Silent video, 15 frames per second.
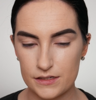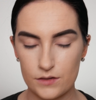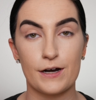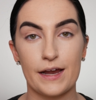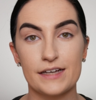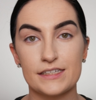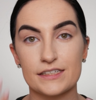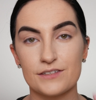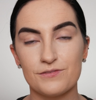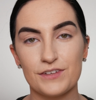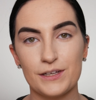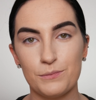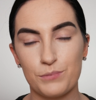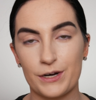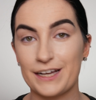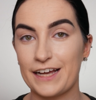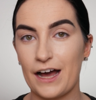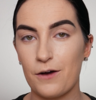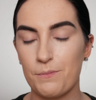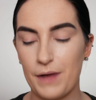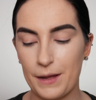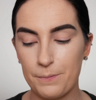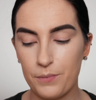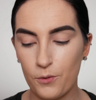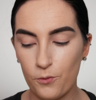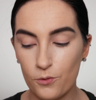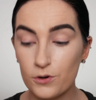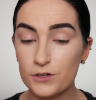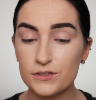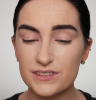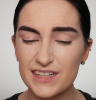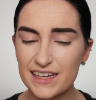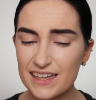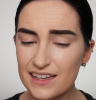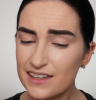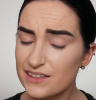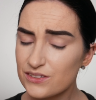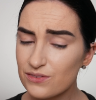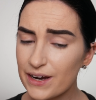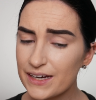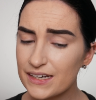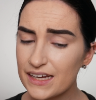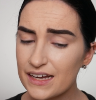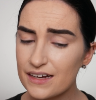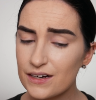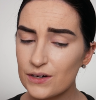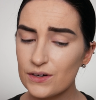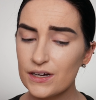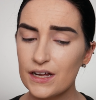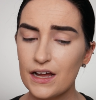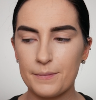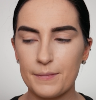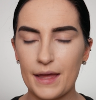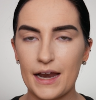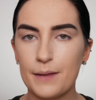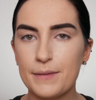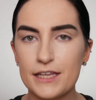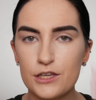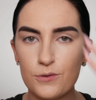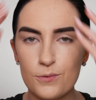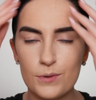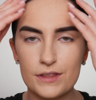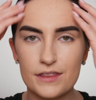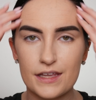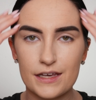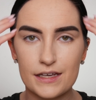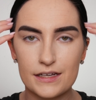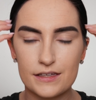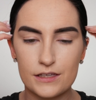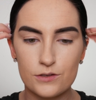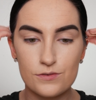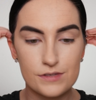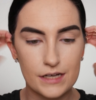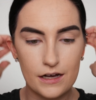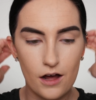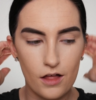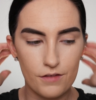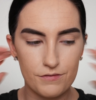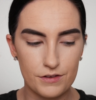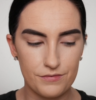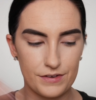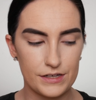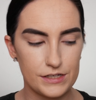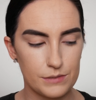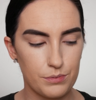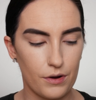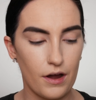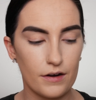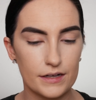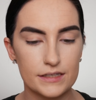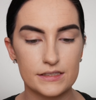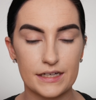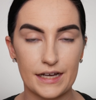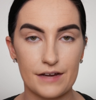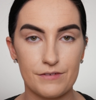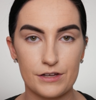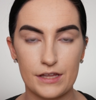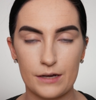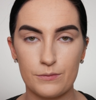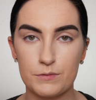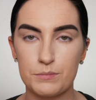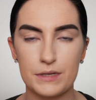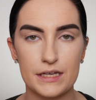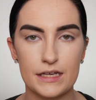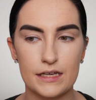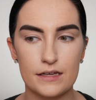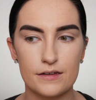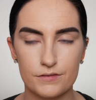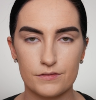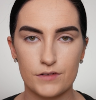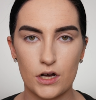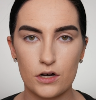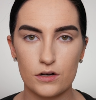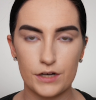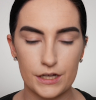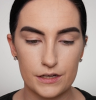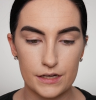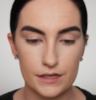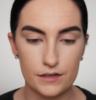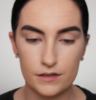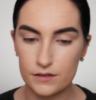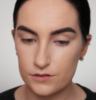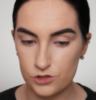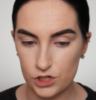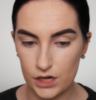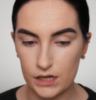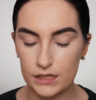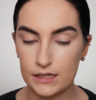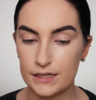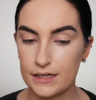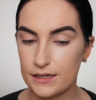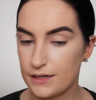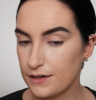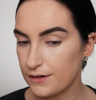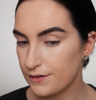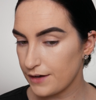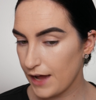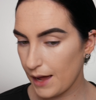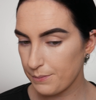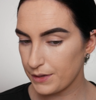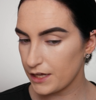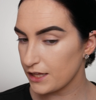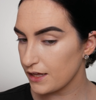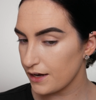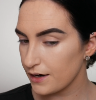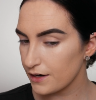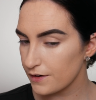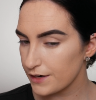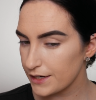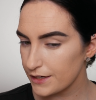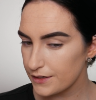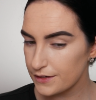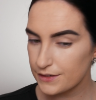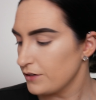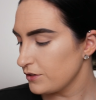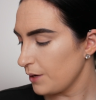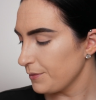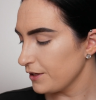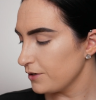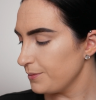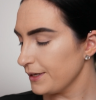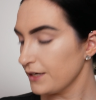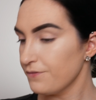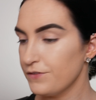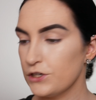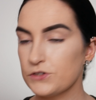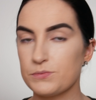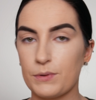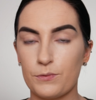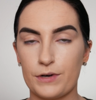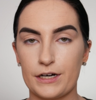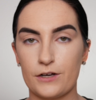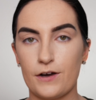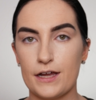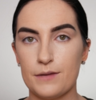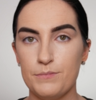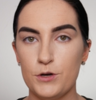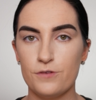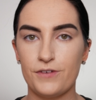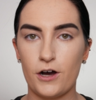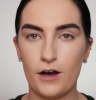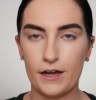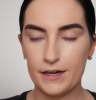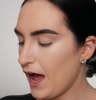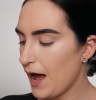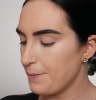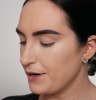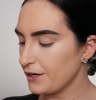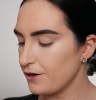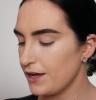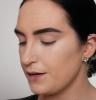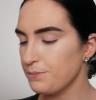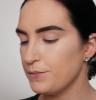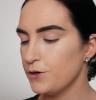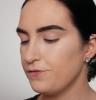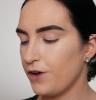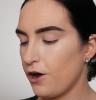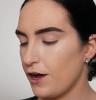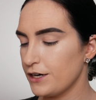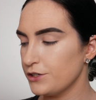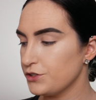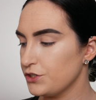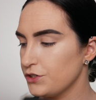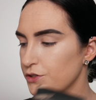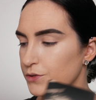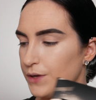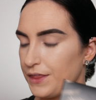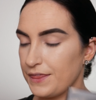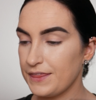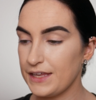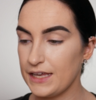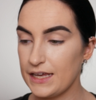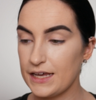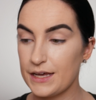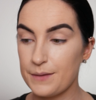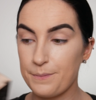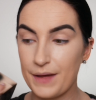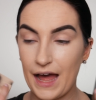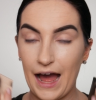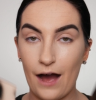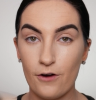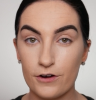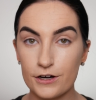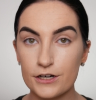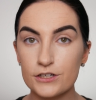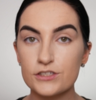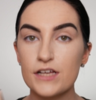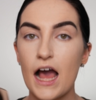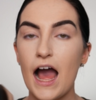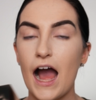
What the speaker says: It doesn't really bring out my pores like it is right now. And I mean, you would think using all of the Fenty products, like everything would be all good and jolly and happy in that area. So I'm a little bit confused, but we're gonna go ahead and move on. I'm gonna go ahead and move on to the powders.